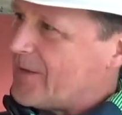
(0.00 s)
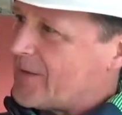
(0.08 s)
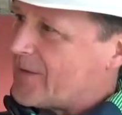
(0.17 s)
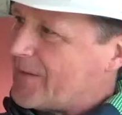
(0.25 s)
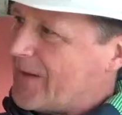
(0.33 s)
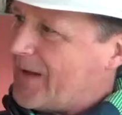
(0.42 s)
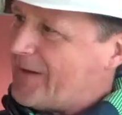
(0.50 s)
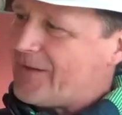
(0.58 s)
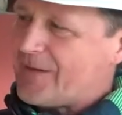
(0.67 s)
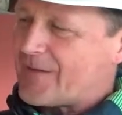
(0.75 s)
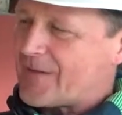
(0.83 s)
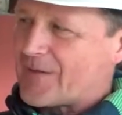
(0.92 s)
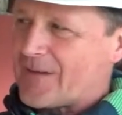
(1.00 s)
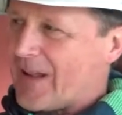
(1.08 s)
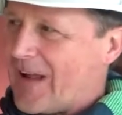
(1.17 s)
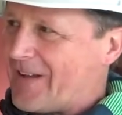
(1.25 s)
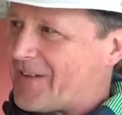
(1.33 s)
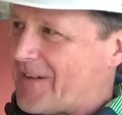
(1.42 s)
is, and this is
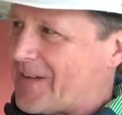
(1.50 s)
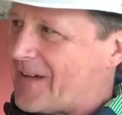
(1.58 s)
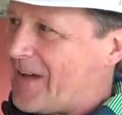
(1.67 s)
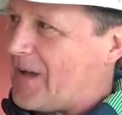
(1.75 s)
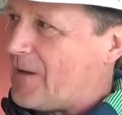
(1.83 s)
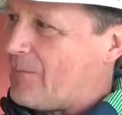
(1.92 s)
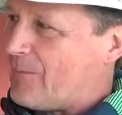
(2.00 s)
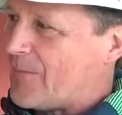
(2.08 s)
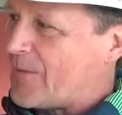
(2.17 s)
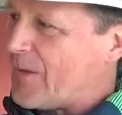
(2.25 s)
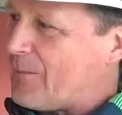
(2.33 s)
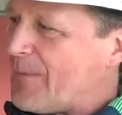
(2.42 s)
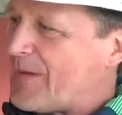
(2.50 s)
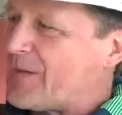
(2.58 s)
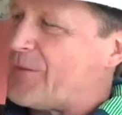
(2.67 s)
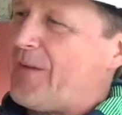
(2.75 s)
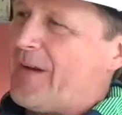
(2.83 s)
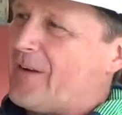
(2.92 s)
classic,
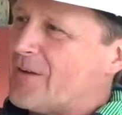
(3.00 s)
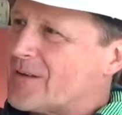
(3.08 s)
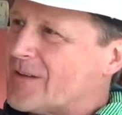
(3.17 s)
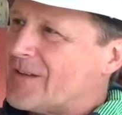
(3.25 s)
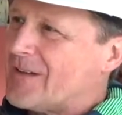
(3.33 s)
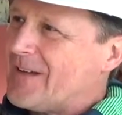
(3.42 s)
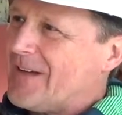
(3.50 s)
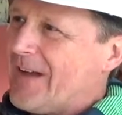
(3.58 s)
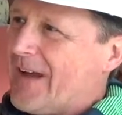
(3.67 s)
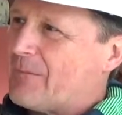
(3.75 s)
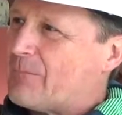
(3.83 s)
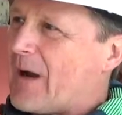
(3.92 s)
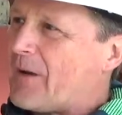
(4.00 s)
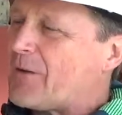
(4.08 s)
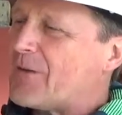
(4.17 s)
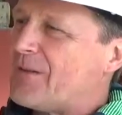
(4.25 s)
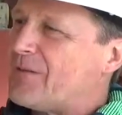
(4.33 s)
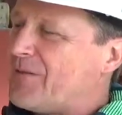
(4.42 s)
something's failed, and
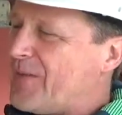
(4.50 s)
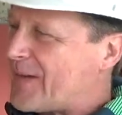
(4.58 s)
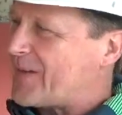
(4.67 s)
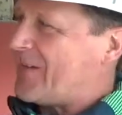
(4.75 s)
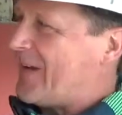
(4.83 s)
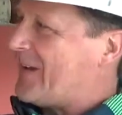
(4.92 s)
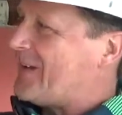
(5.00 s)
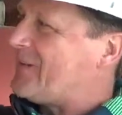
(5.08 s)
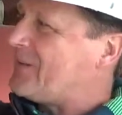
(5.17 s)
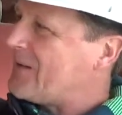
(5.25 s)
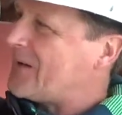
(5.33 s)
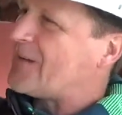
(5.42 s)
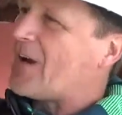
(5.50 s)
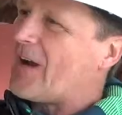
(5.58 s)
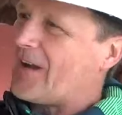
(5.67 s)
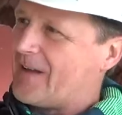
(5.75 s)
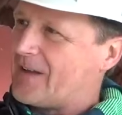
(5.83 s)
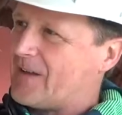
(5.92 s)
rather than fix it, let's
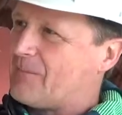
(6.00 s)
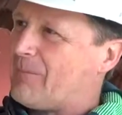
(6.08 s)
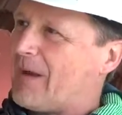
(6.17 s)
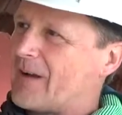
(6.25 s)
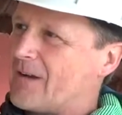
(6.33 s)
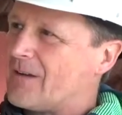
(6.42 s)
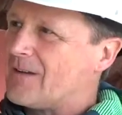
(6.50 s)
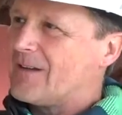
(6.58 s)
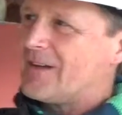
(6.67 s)
hide it in metal.